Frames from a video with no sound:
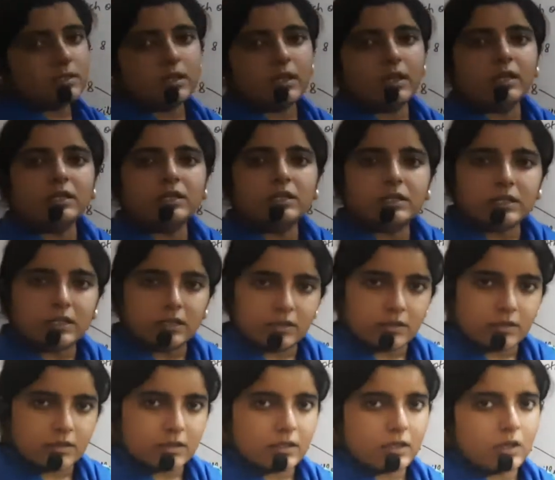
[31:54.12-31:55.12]
in
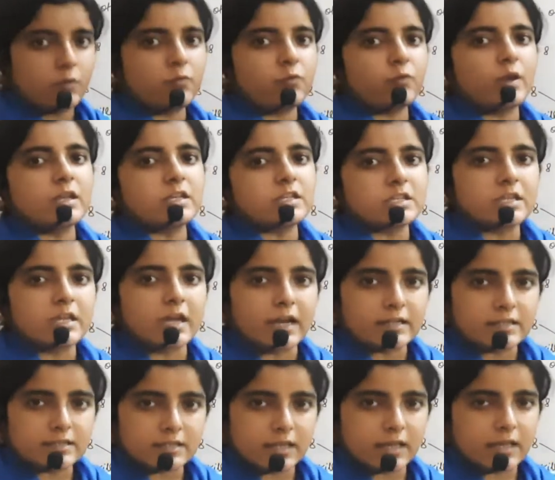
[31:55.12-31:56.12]
turn, if it
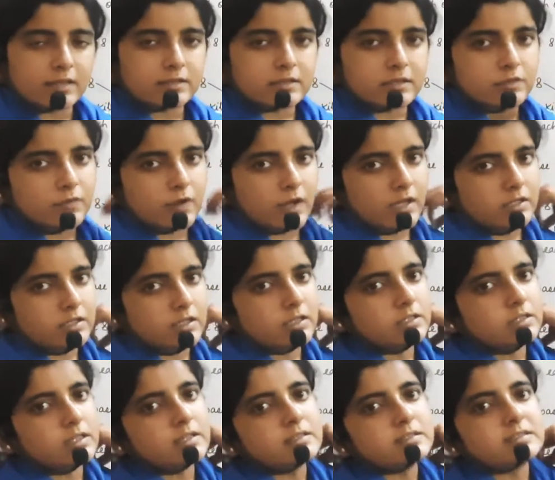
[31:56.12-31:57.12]
gets
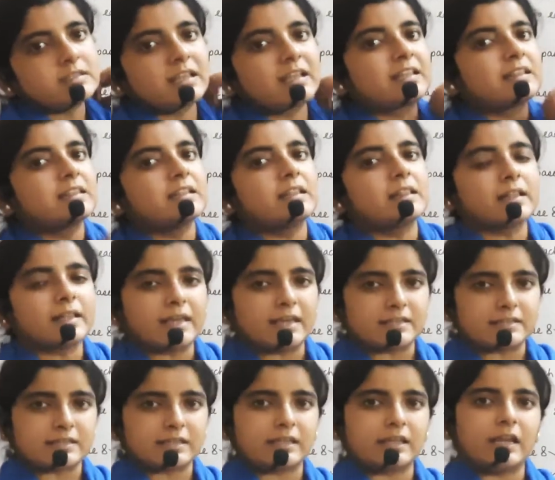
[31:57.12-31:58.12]
activated, then signal
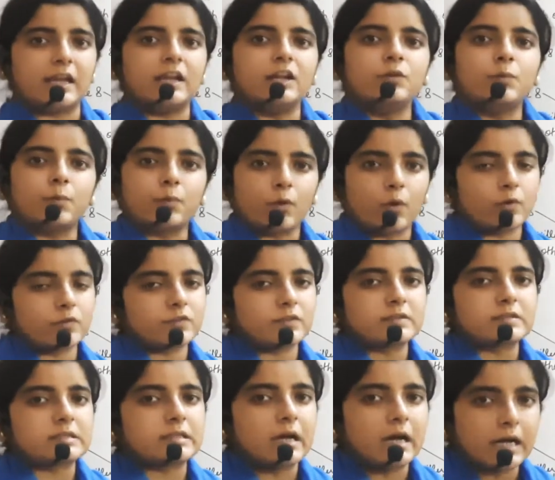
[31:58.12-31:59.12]
cascade
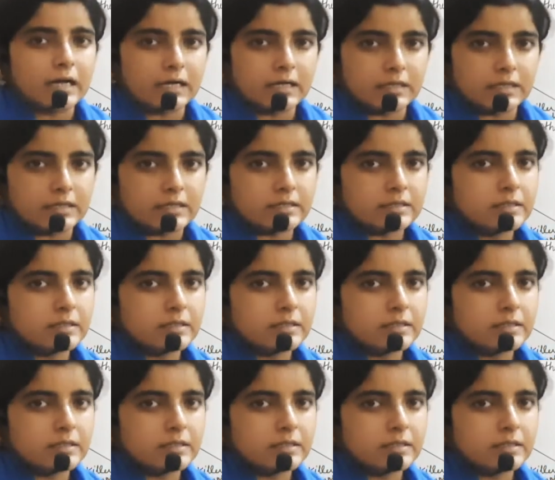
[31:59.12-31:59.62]
process occurs.